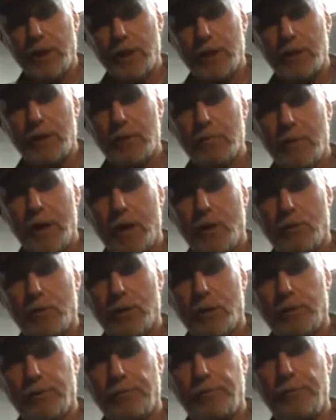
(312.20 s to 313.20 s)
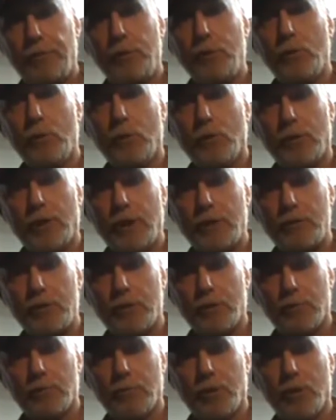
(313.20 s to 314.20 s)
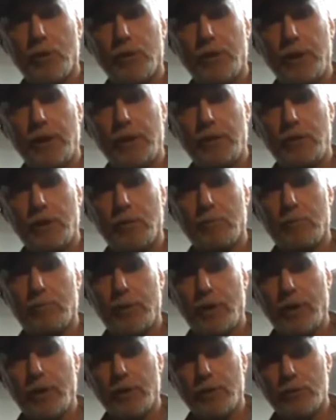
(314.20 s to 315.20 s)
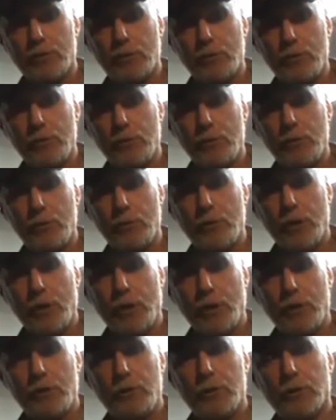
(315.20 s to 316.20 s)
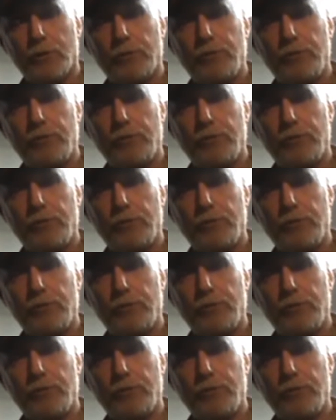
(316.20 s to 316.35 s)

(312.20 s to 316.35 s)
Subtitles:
the amount of fuel that you're burning compared to your